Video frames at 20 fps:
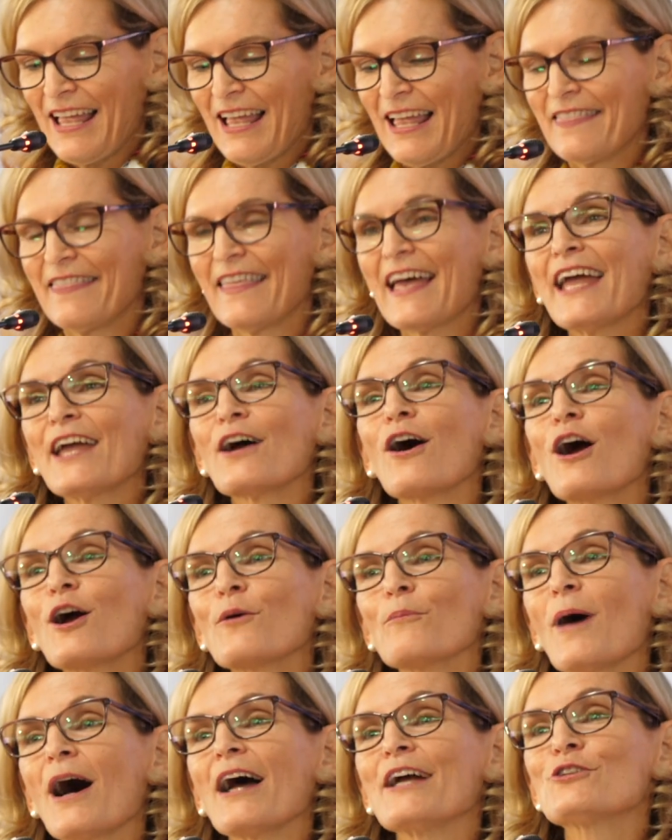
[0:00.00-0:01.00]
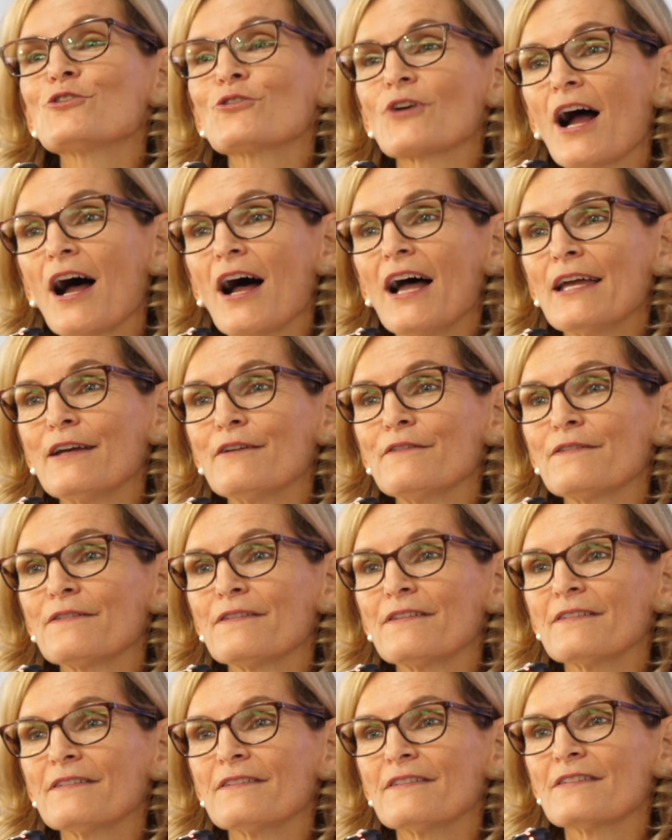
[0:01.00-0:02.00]
They are my drive
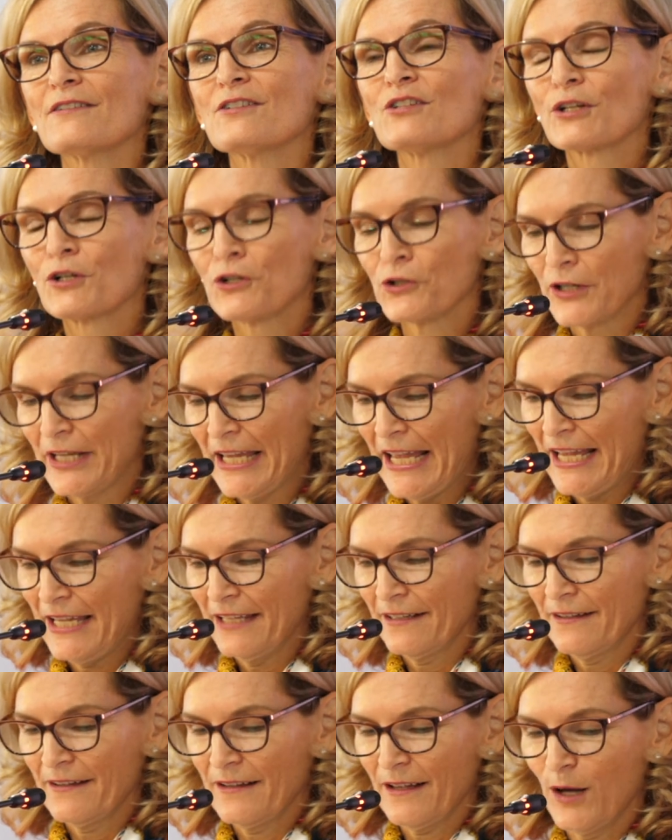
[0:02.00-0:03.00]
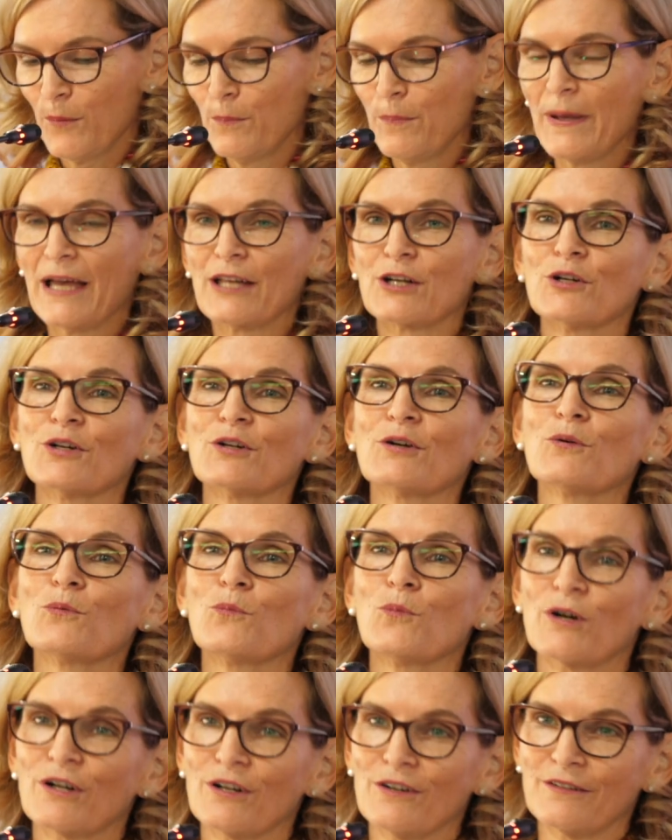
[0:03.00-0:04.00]
to create a better
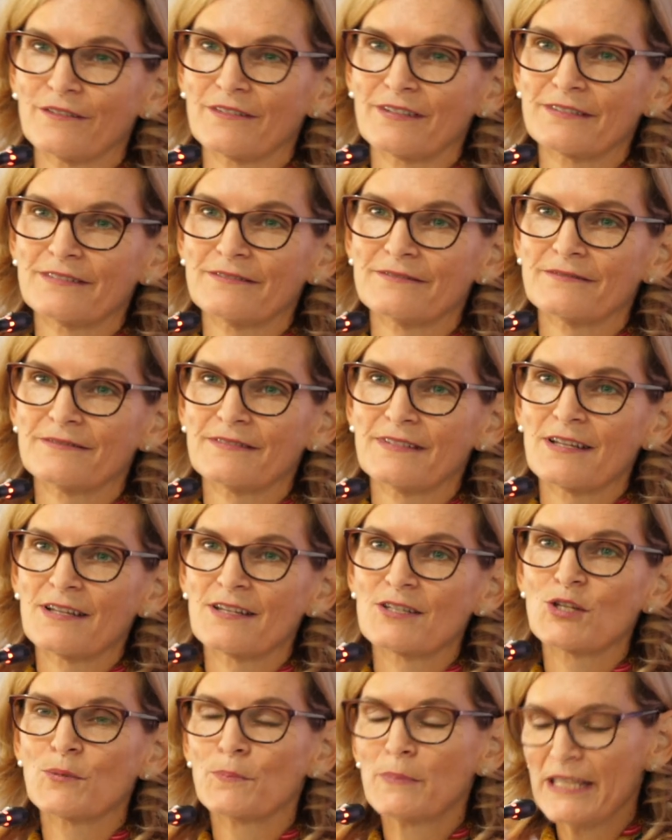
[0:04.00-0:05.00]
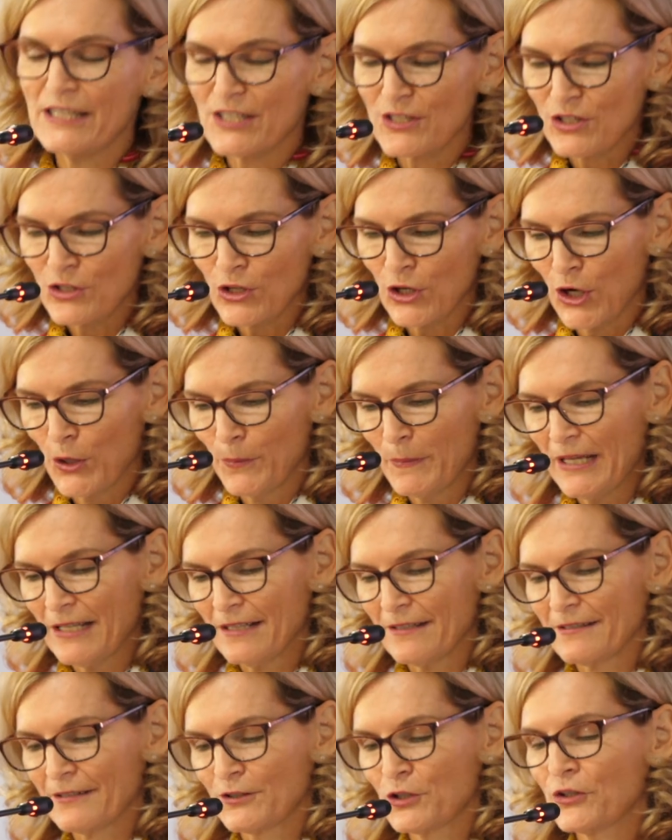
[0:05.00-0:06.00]
world, to be
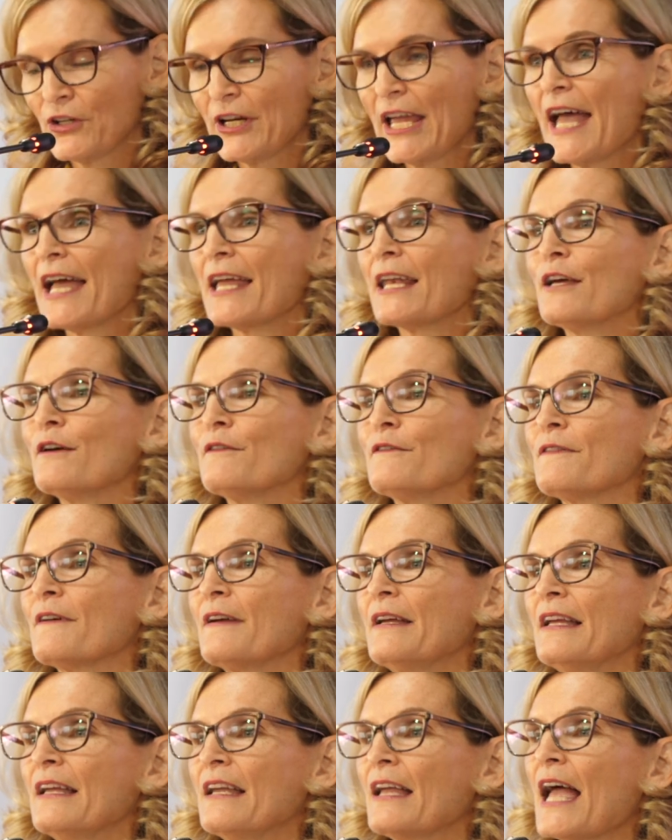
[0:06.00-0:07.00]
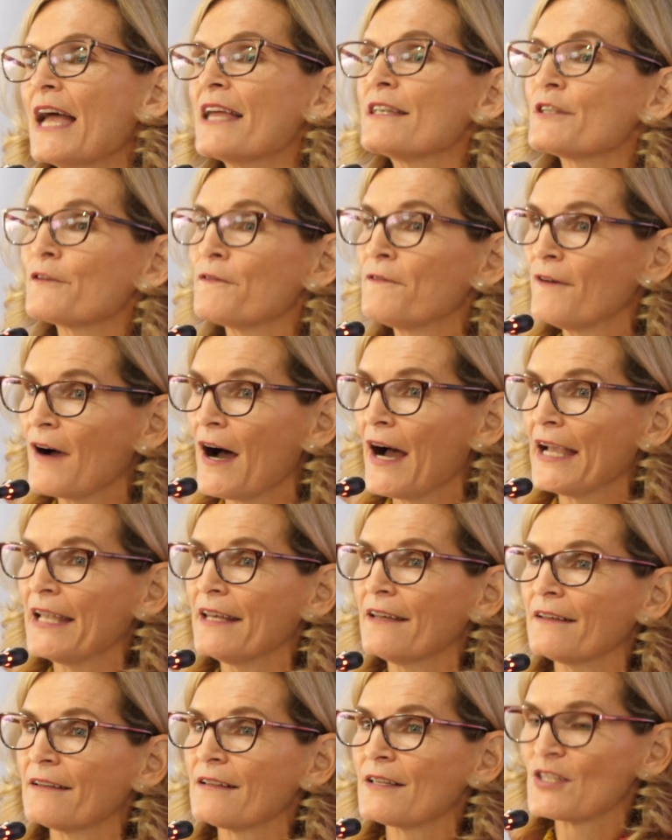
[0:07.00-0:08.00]
determined, creative, and to
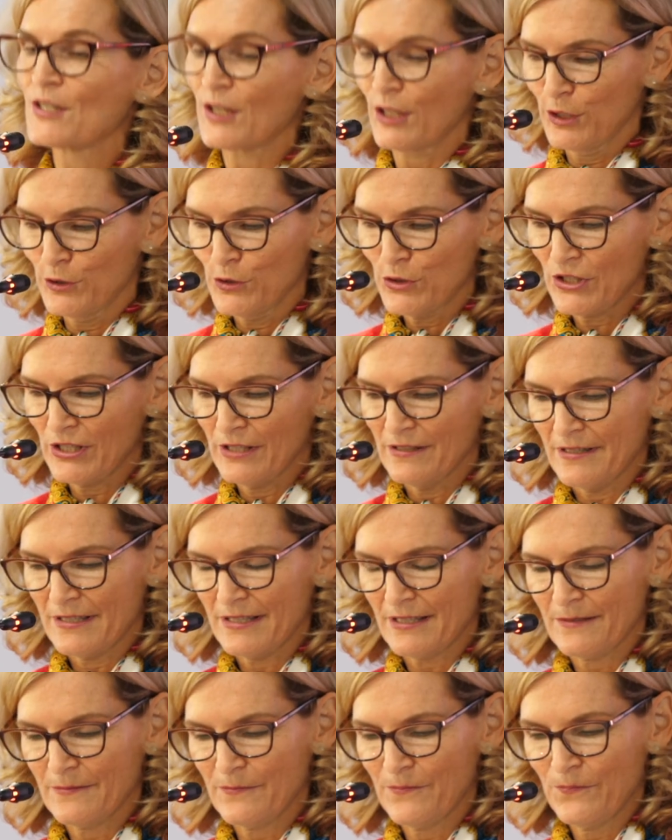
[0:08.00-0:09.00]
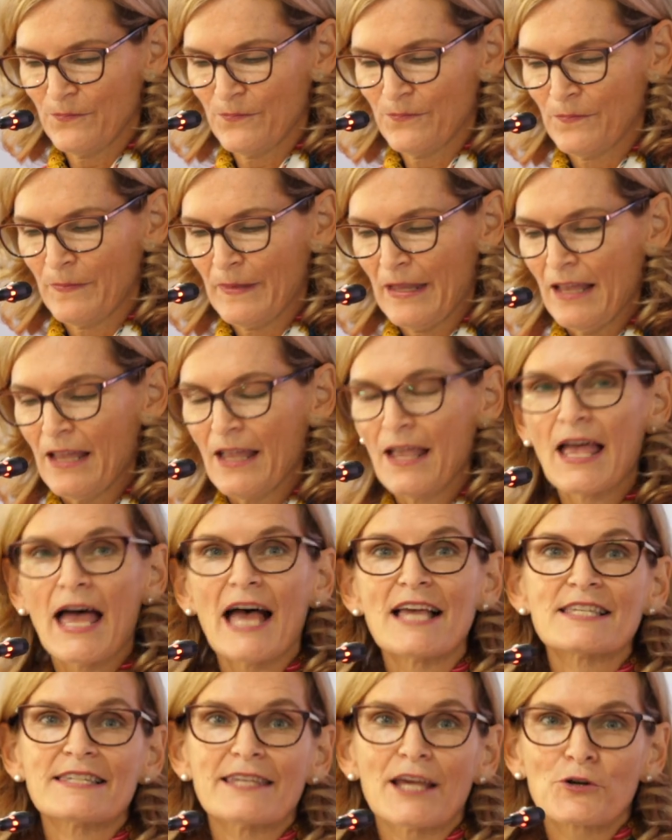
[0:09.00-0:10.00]
find solutions.
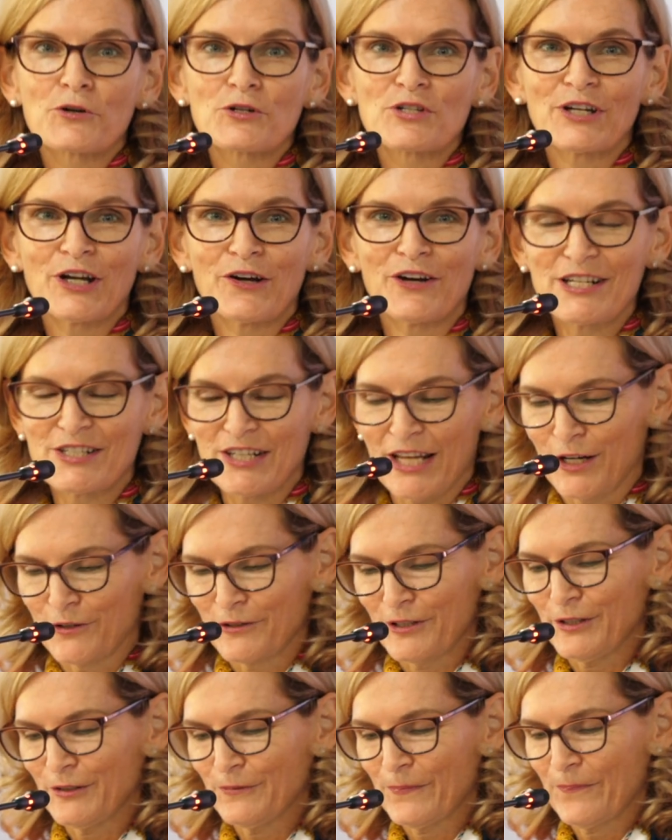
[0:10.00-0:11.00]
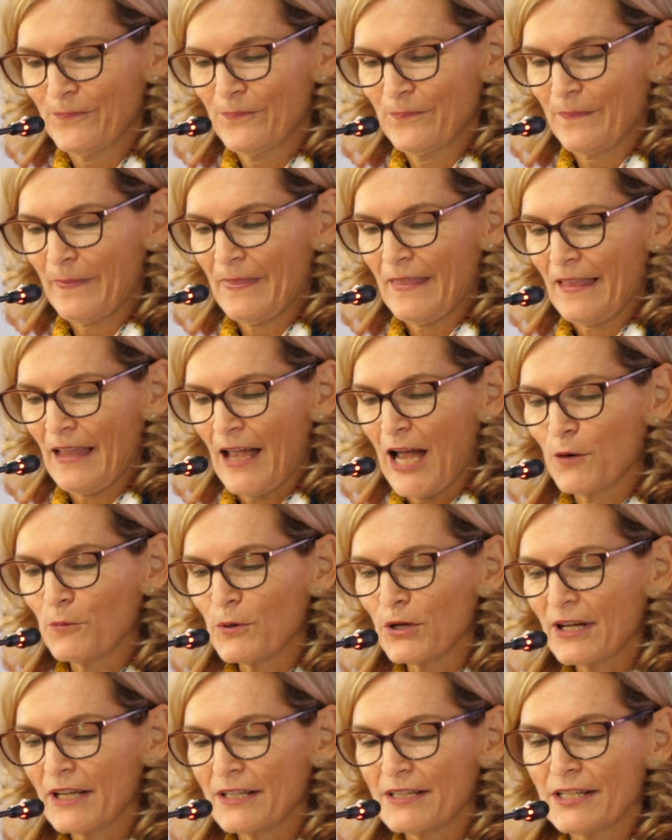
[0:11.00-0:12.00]
As Secretary General, I
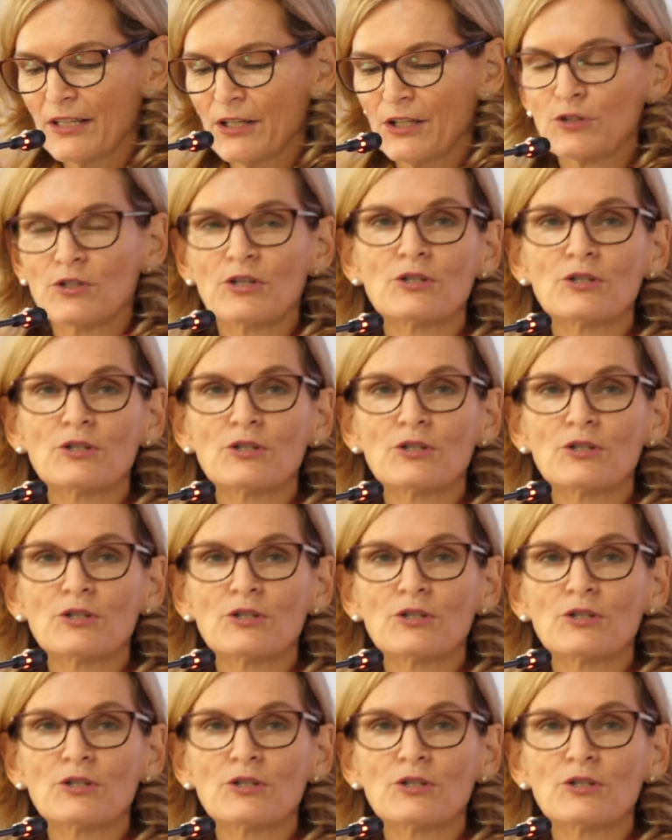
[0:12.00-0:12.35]
will continue to